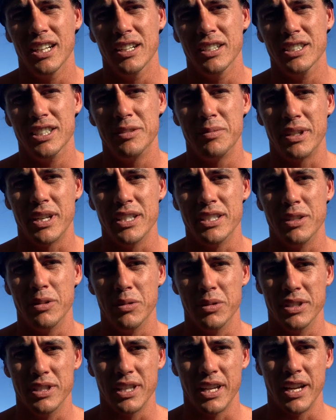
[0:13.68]
just because it
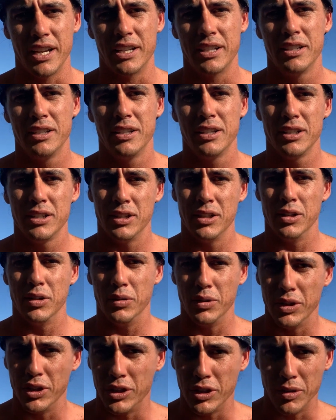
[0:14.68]
was like a
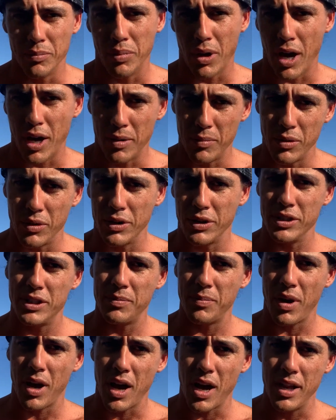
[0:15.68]
really good bodyboarding
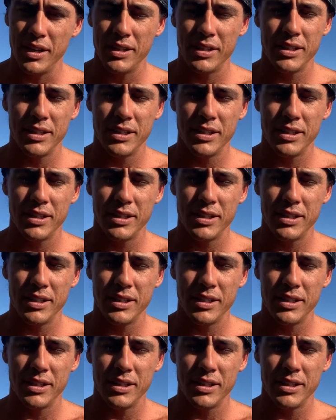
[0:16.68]
spot,